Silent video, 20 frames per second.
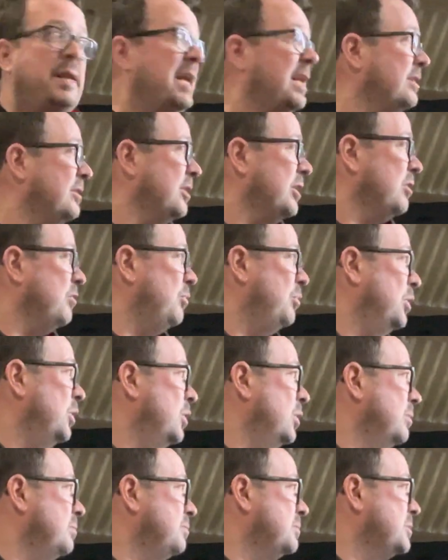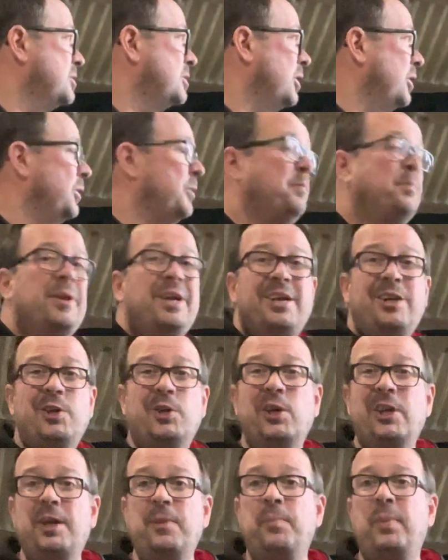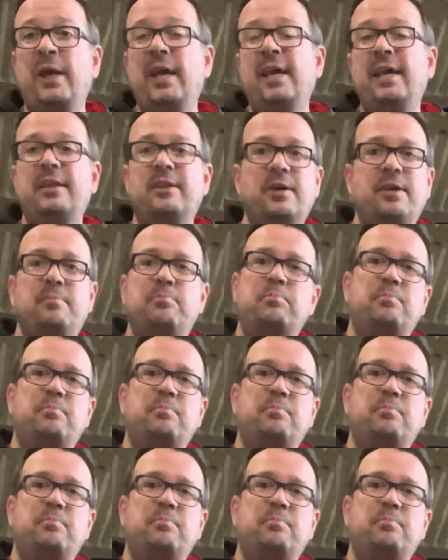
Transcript: head that I've bought. So could it be that